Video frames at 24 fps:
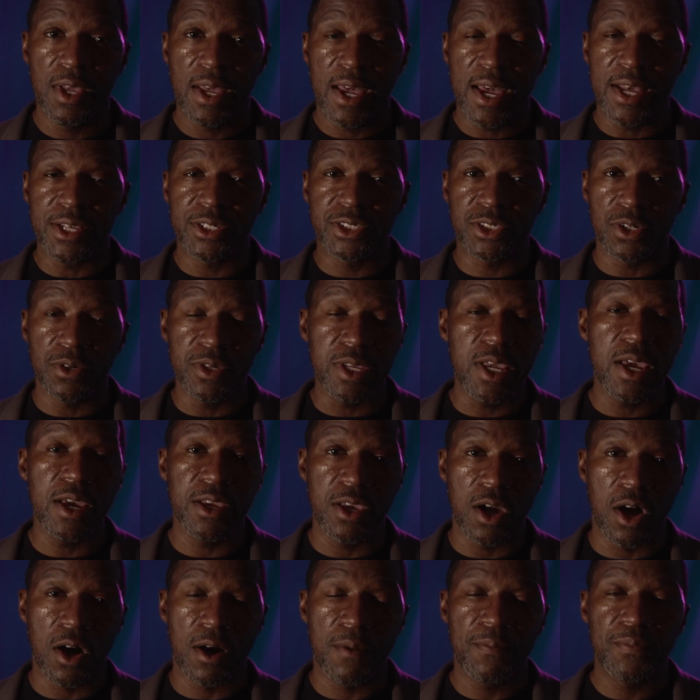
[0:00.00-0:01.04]
And so, yeah,
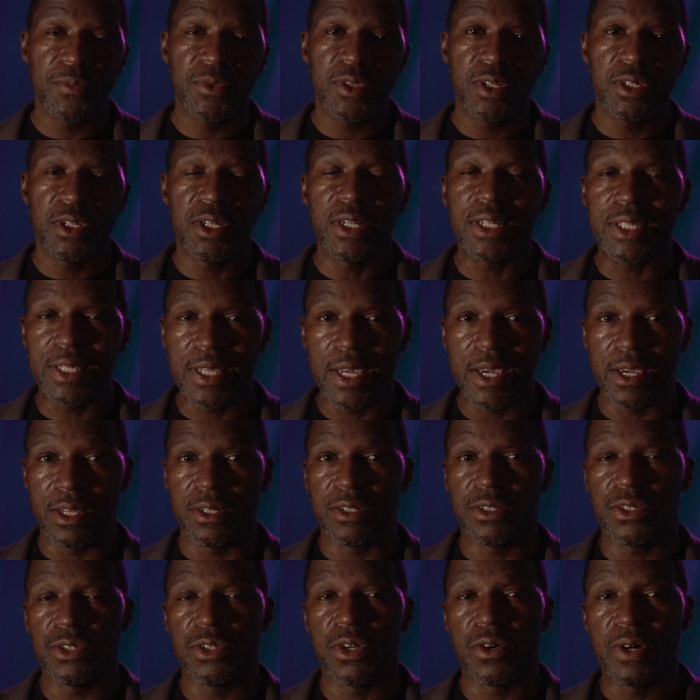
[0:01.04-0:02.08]
y'all. And again,
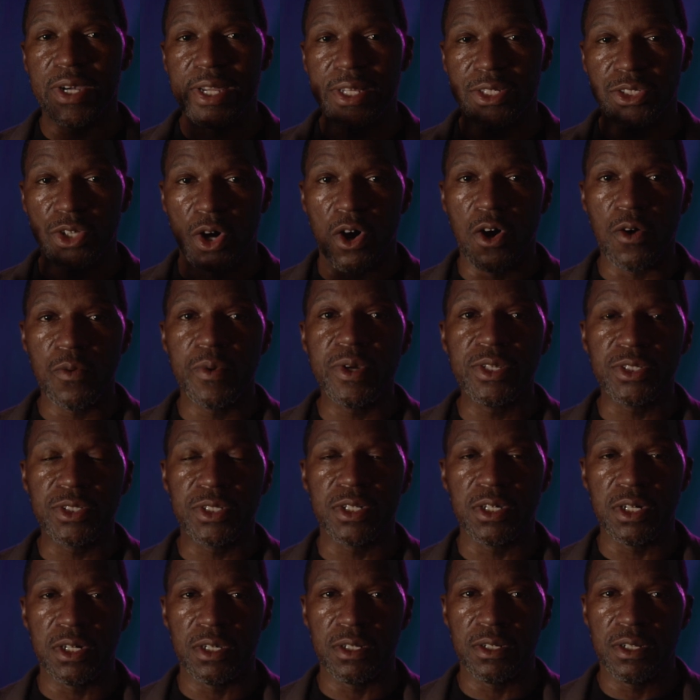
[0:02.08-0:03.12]
it's always
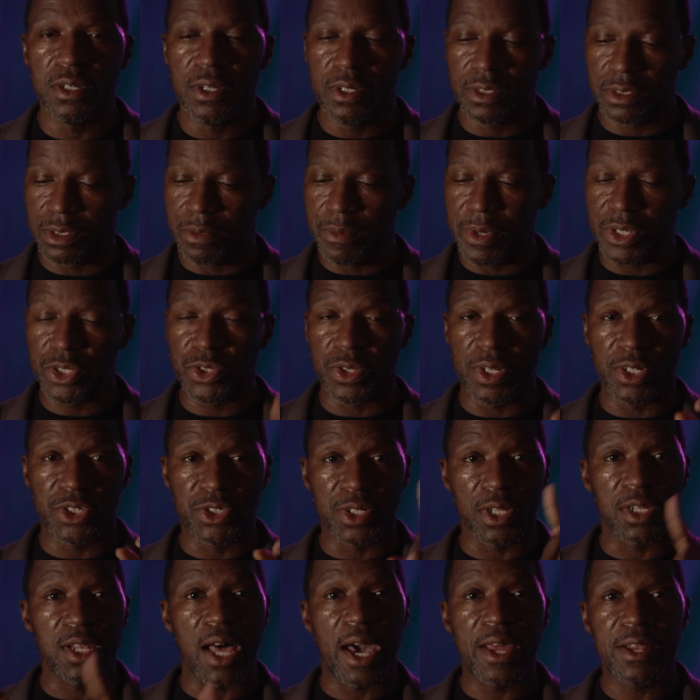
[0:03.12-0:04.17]
good to make sure that
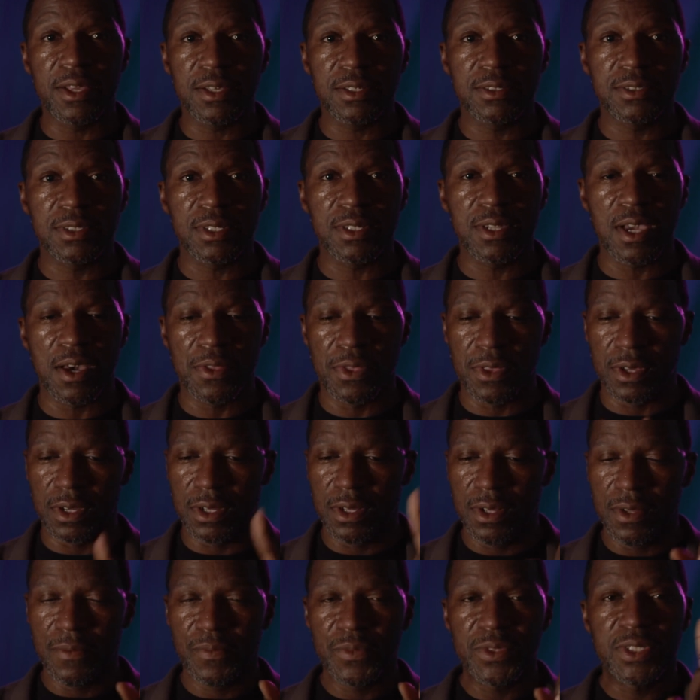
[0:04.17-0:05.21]
your lighting's together,
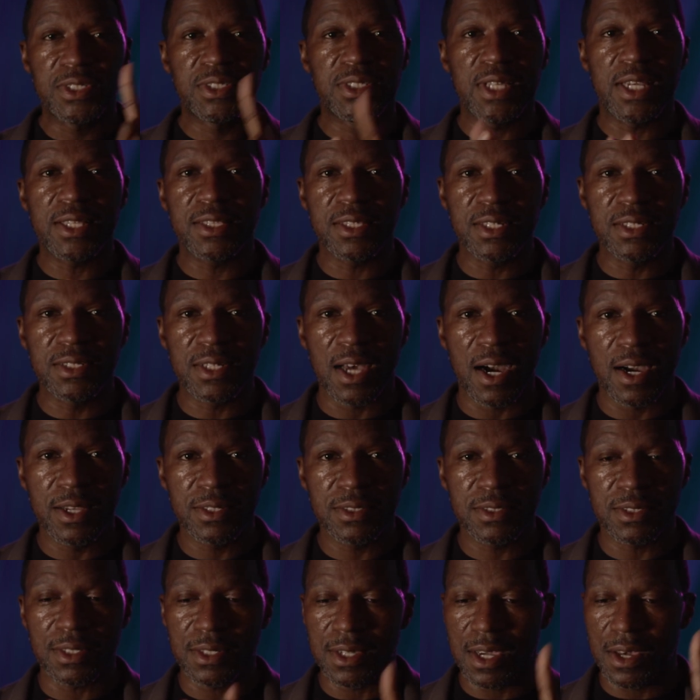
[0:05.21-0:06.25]
set
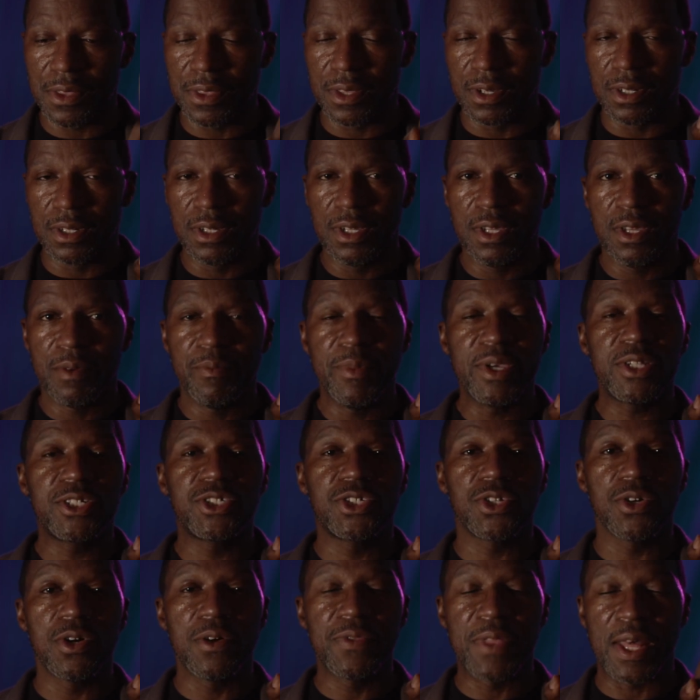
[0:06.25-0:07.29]
designs together, make
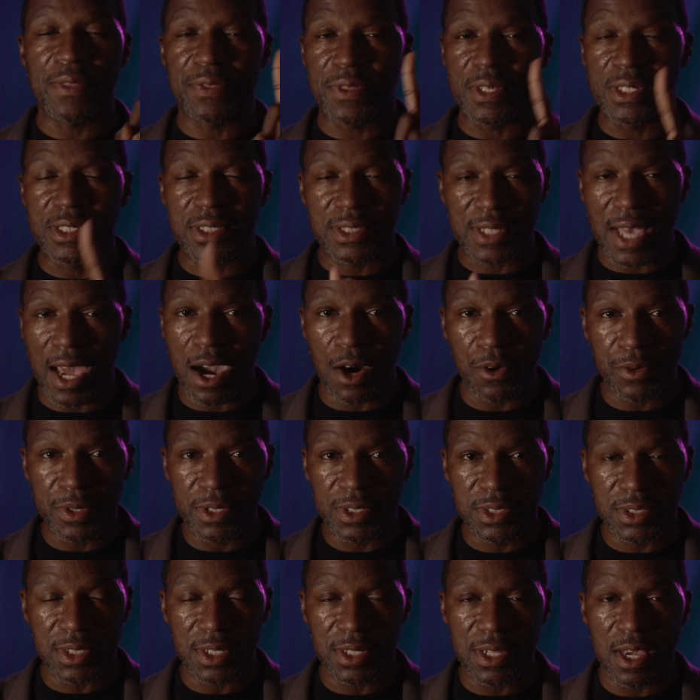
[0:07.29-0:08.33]
sure that the sound
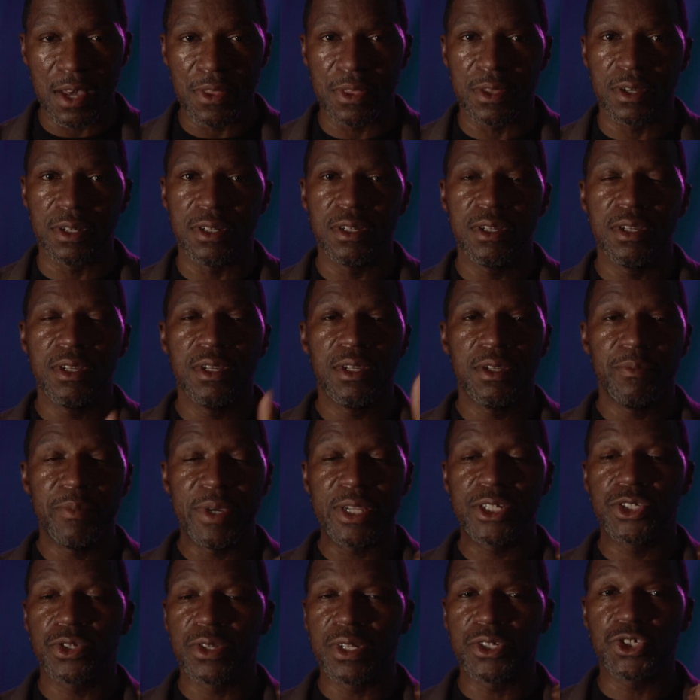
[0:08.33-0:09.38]
is together,
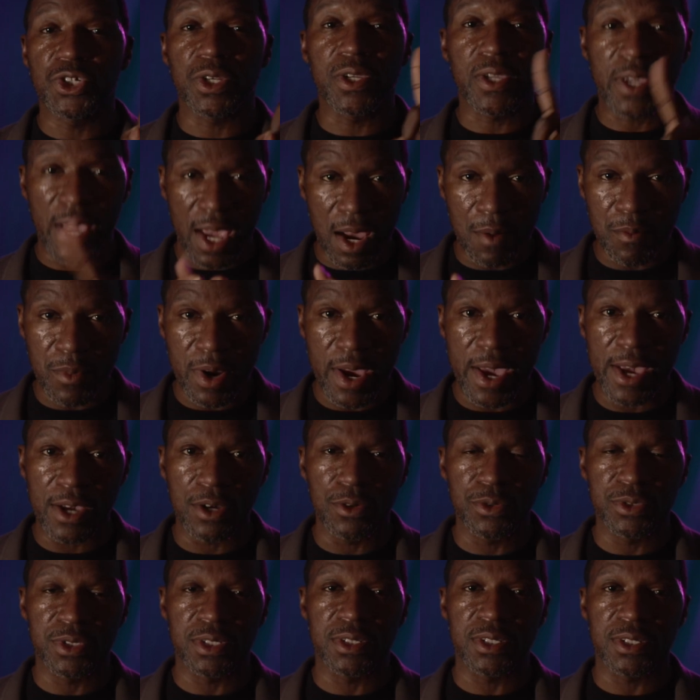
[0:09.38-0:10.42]
make sure that your camera
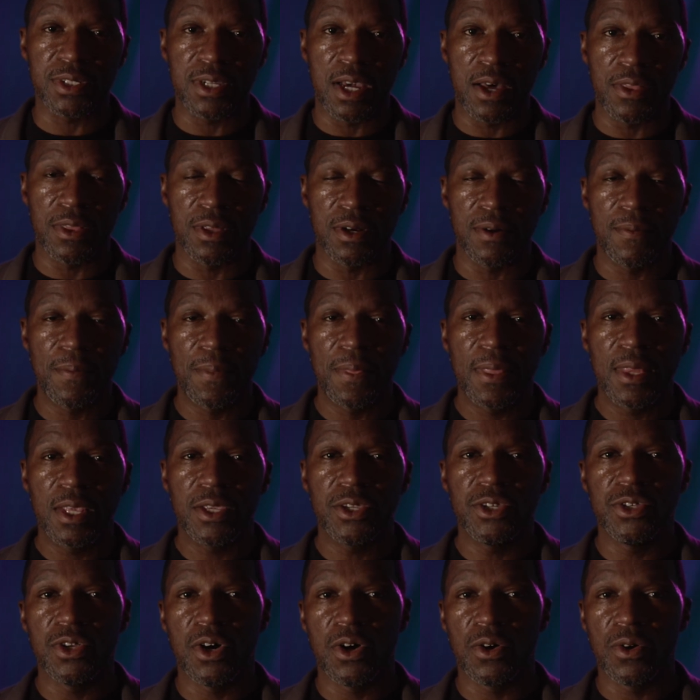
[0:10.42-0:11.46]
angles are together,
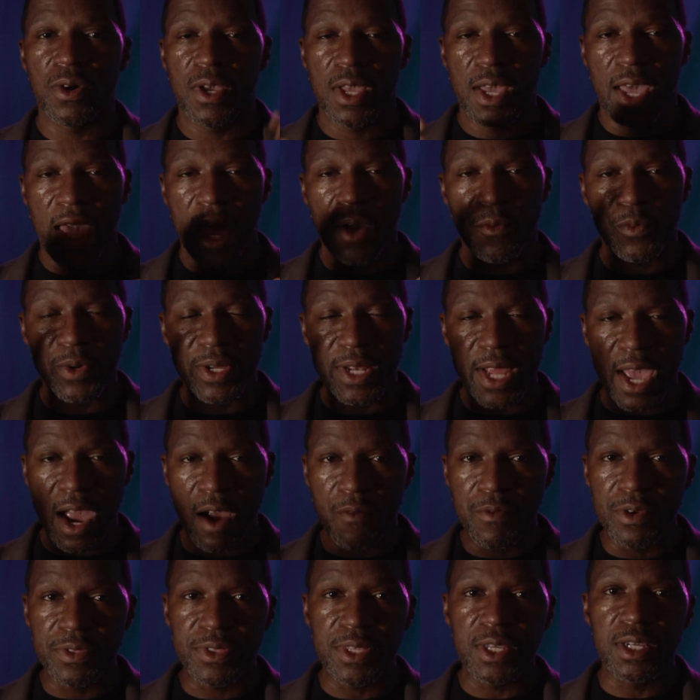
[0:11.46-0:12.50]
and when
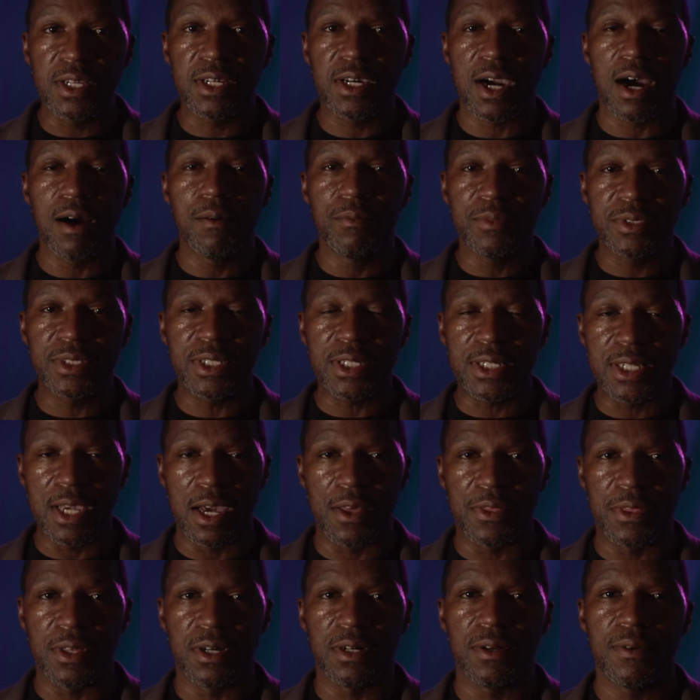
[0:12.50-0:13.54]
everything comes
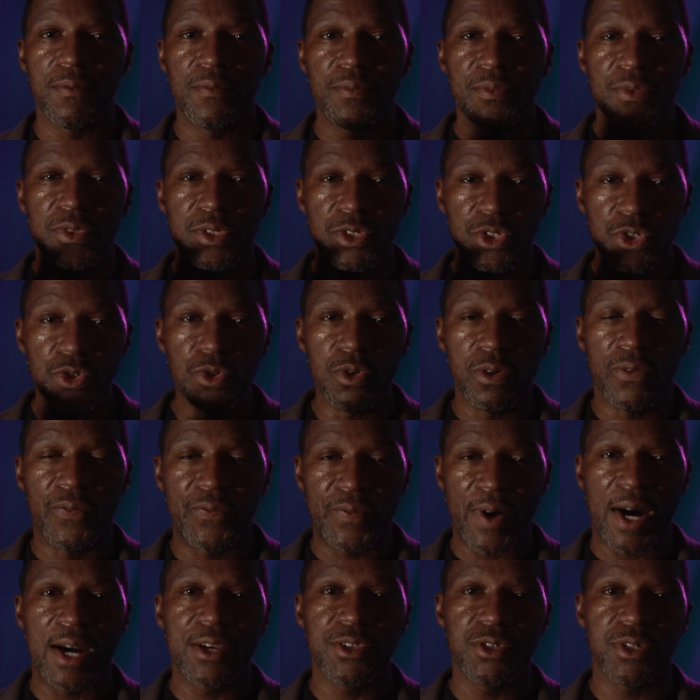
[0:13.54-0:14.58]
together, you'll
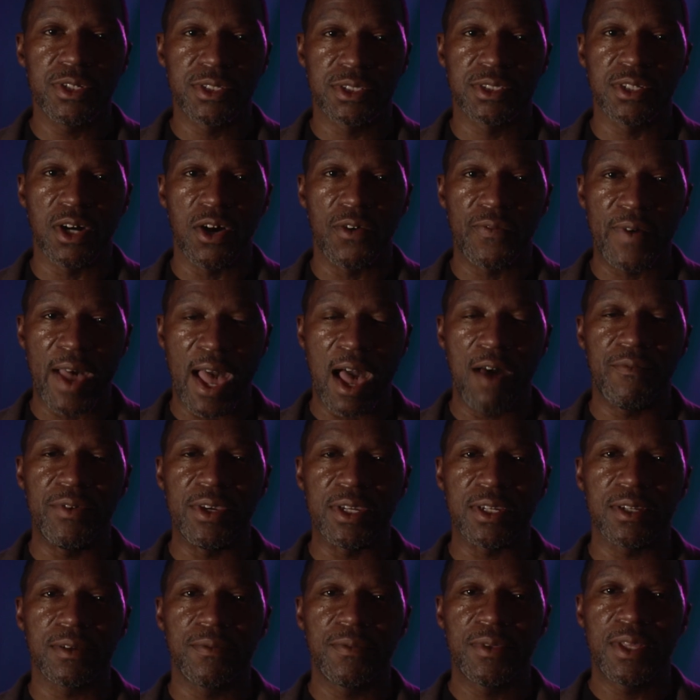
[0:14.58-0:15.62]
find yourself
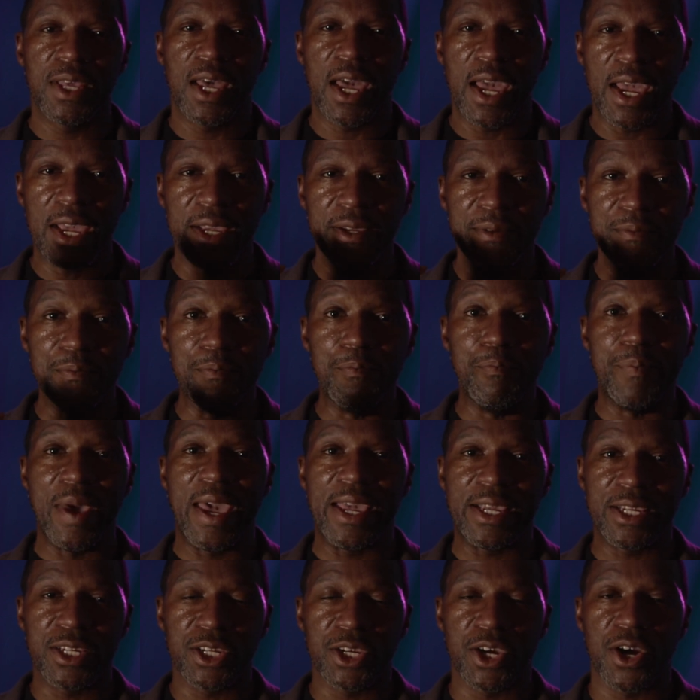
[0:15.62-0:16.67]
having a
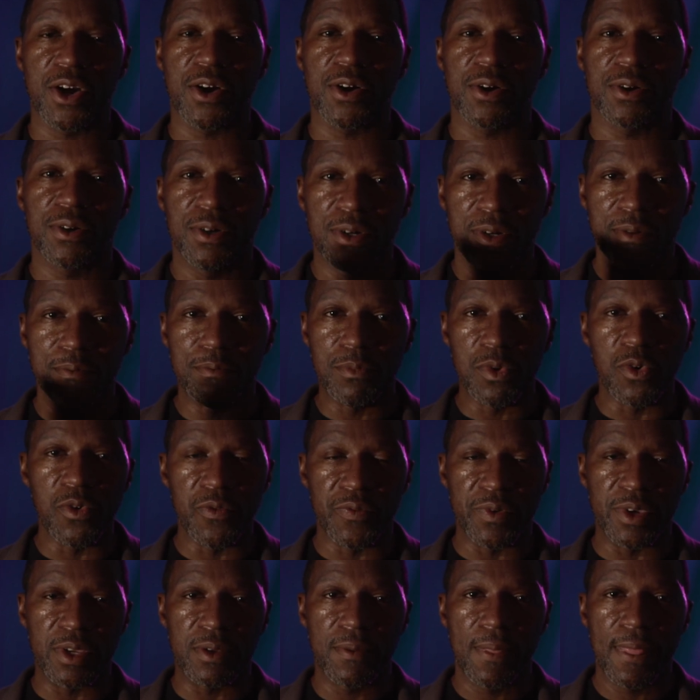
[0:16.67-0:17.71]
banger
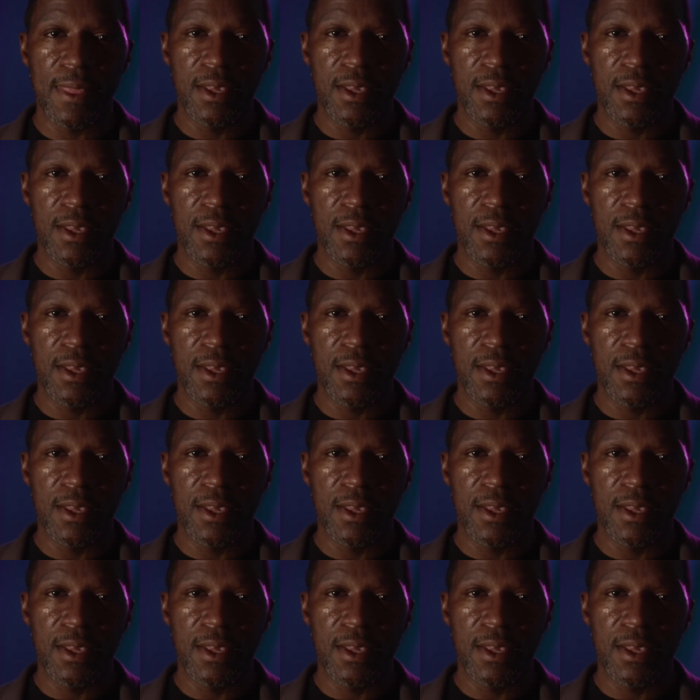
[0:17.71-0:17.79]
movie.